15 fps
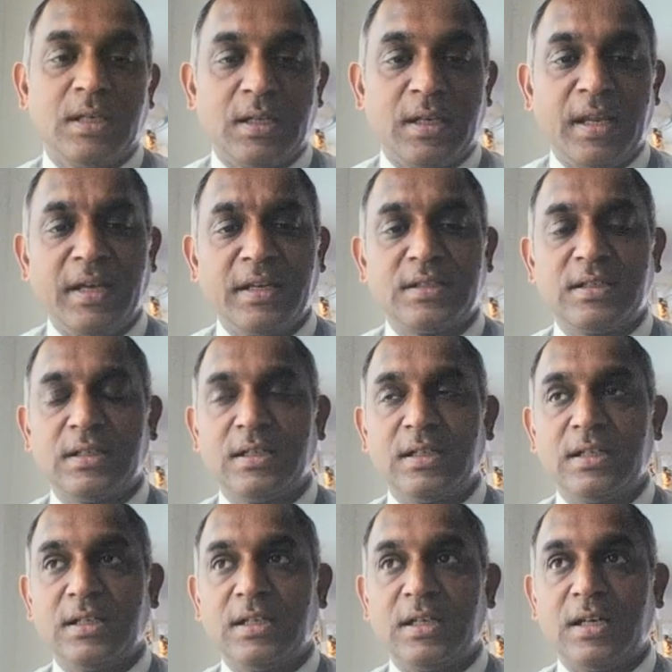Next,
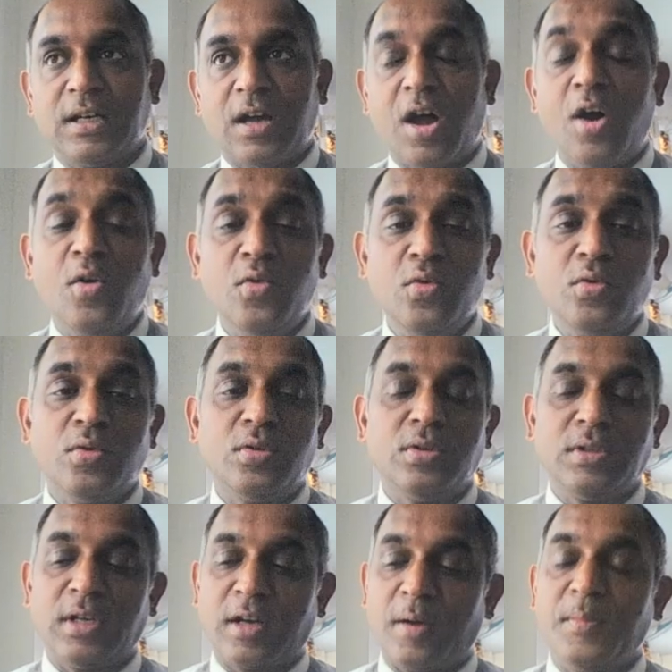how
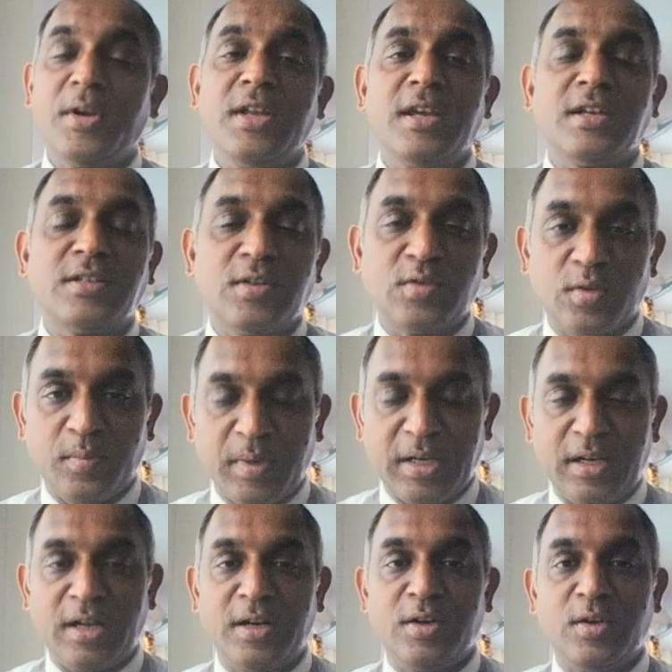the communication should be
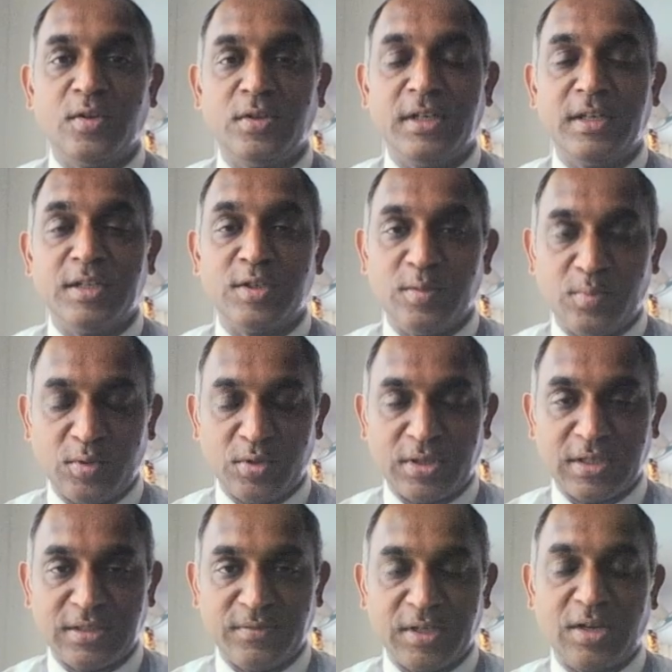done to the
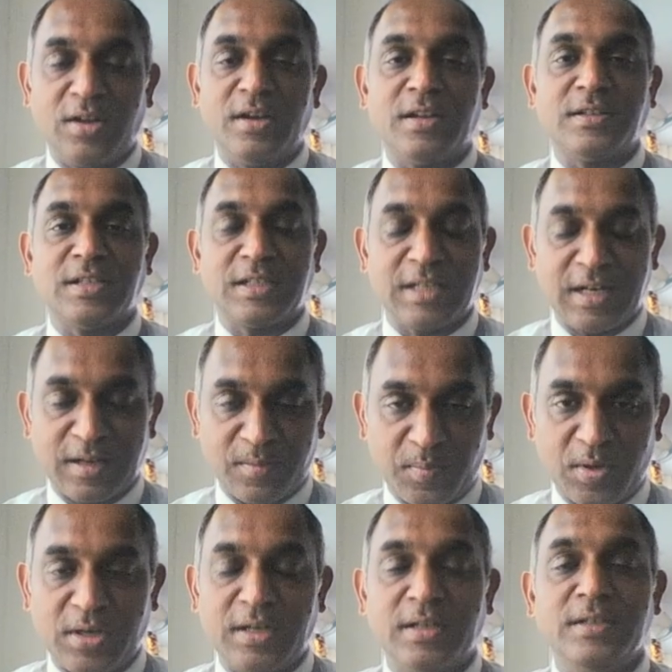distributors. We call it as a channel
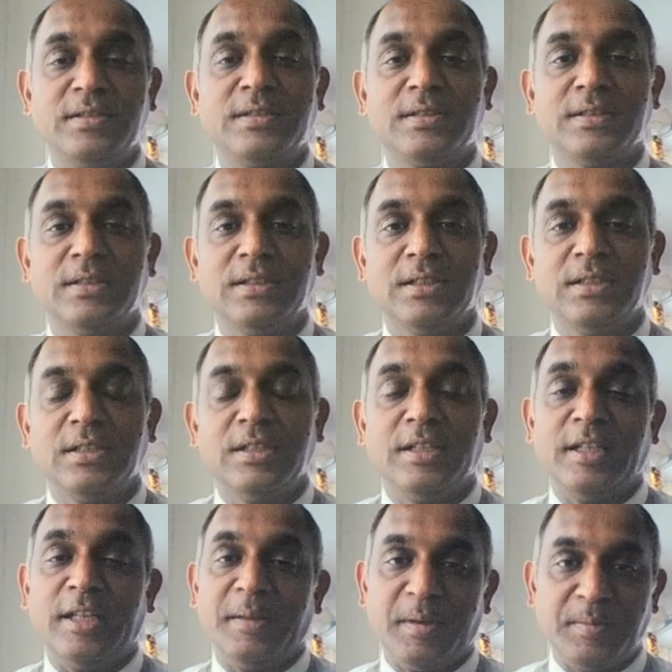partners.
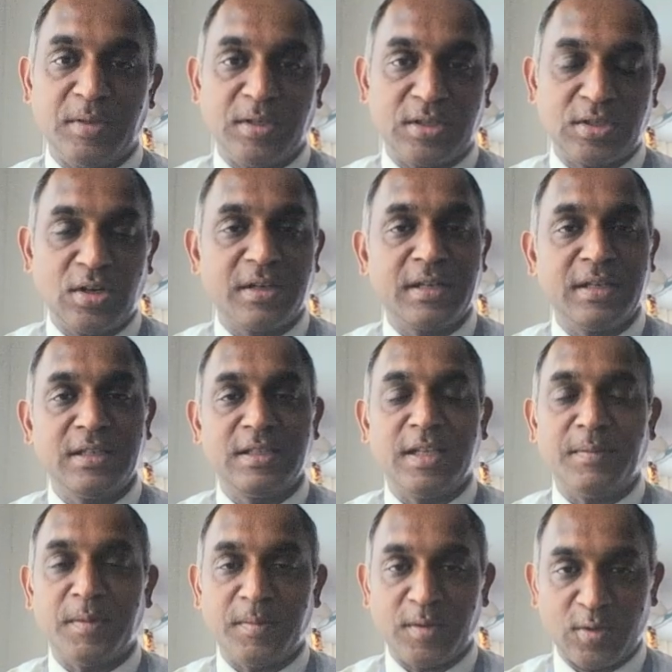They may be a stockist, they
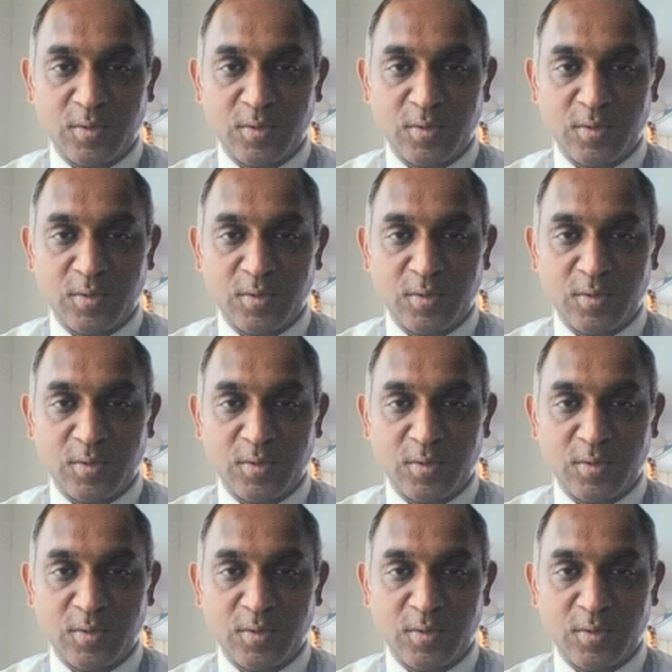may be a